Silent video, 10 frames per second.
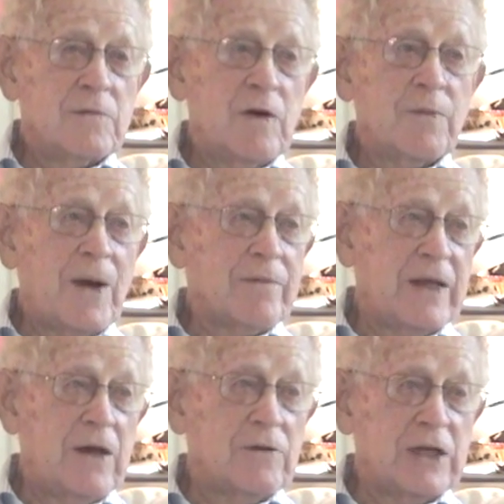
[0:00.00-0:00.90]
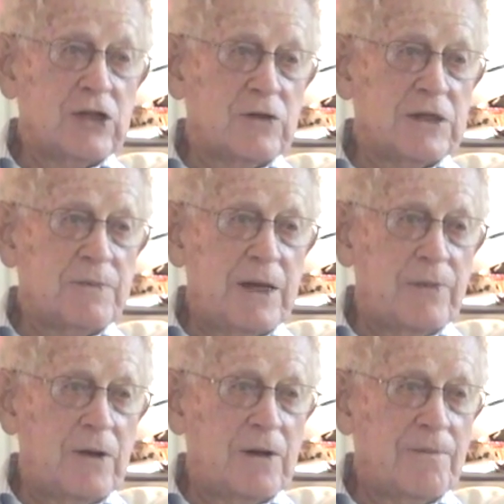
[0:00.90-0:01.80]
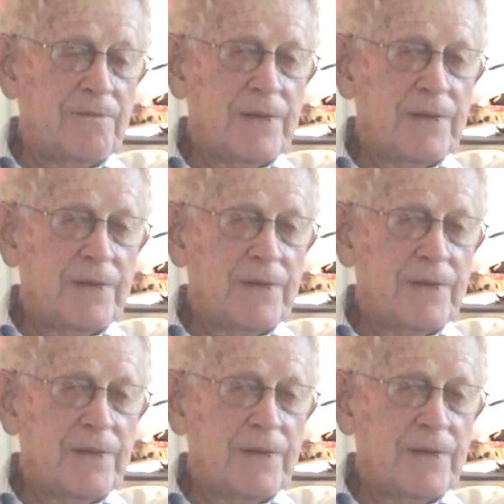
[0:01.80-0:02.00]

we were probably the only Jewish people.